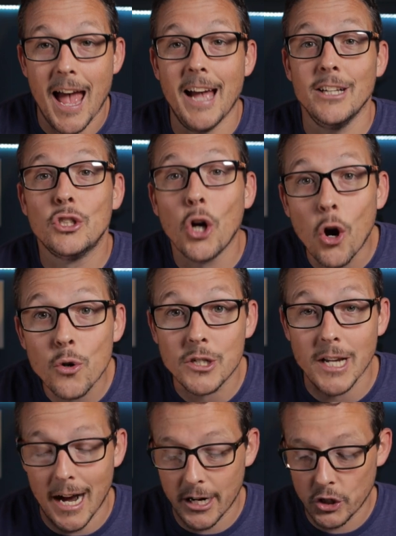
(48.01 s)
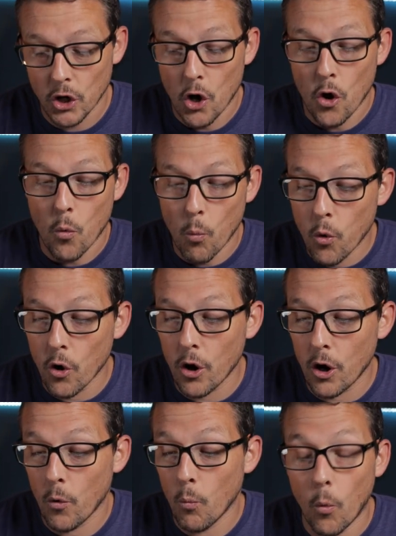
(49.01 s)
And toe socks
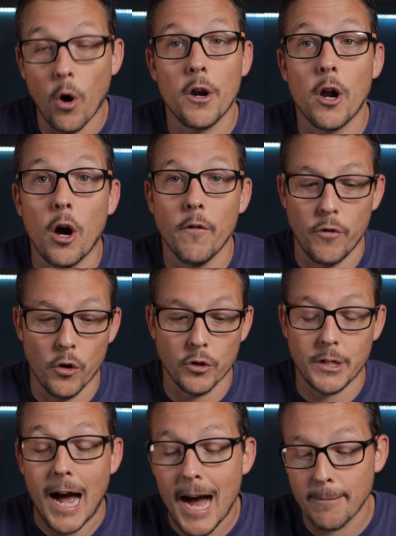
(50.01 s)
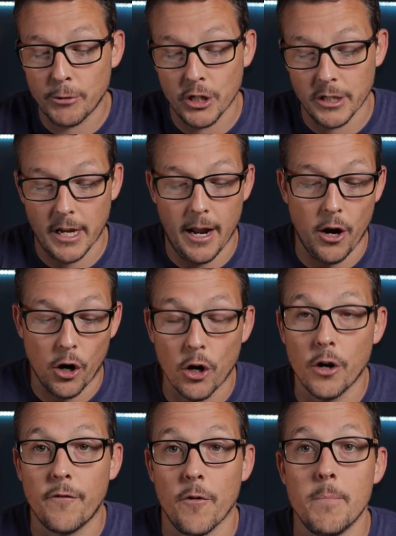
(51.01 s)
were one of those options that I
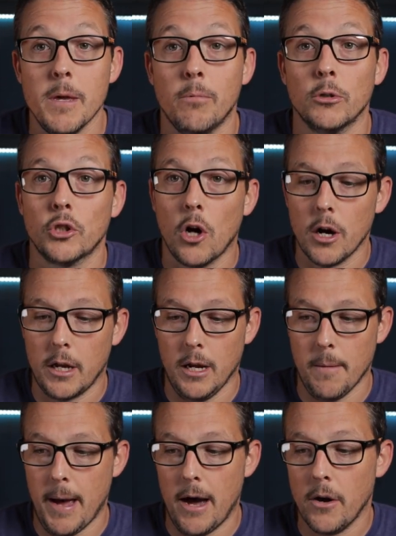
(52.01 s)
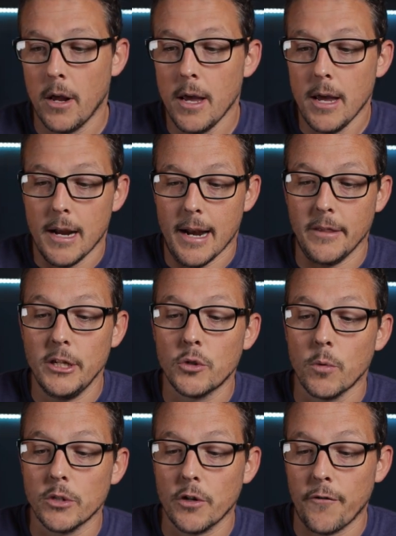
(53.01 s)
heard from people talking about. Now,
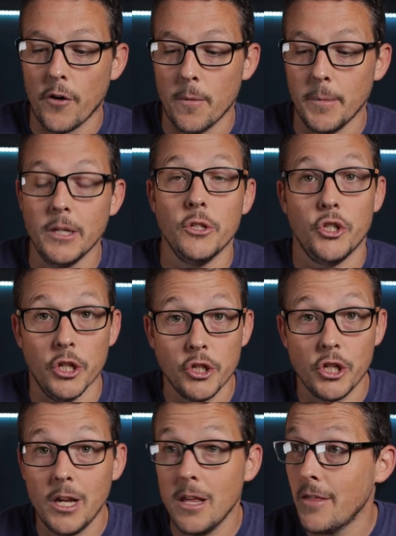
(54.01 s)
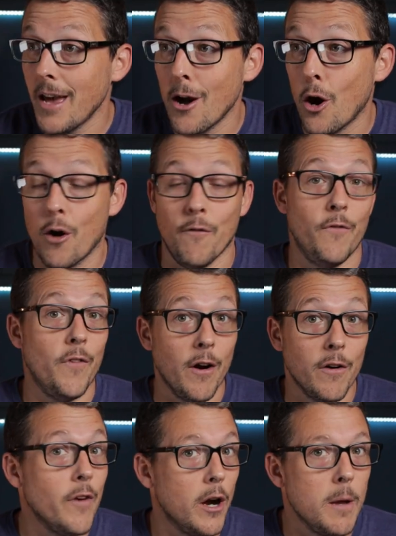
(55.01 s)
these ones are from Injinji. They are a
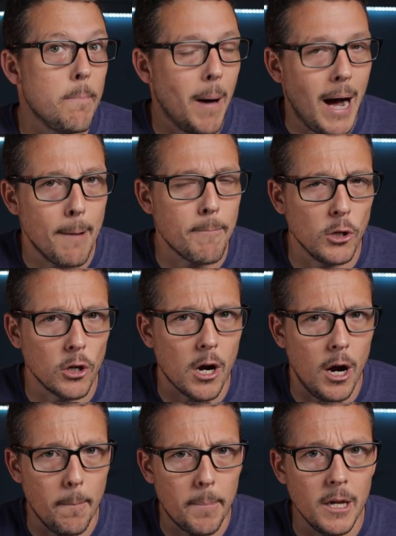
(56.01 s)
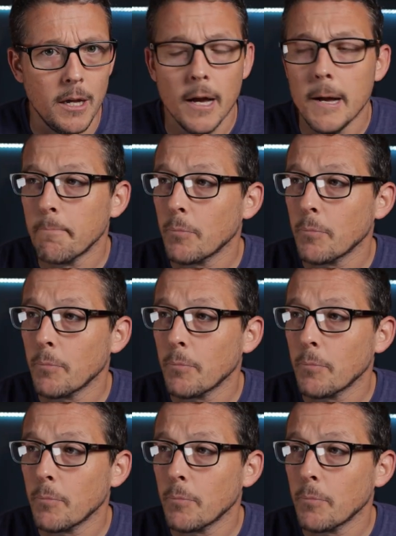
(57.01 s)
very, very popular company.